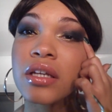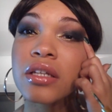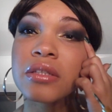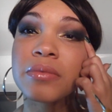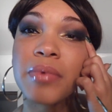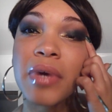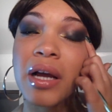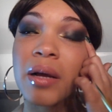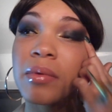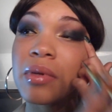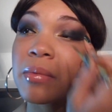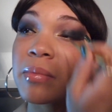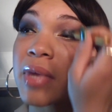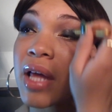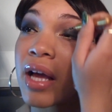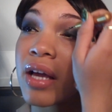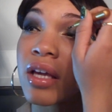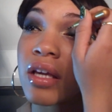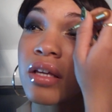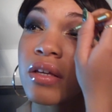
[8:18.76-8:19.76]
hand is probably
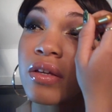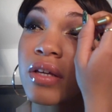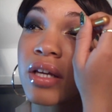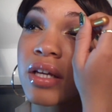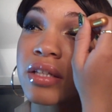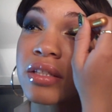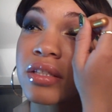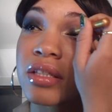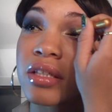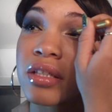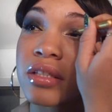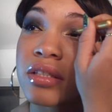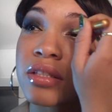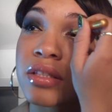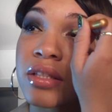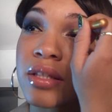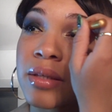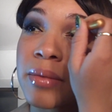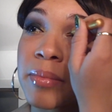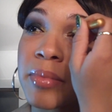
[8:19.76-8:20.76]
blocking, you guys can't
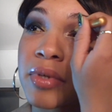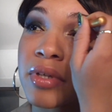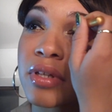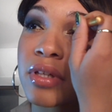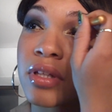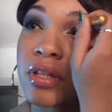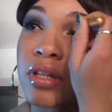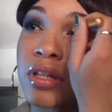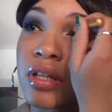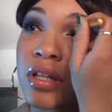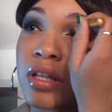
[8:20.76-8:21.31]
see it, but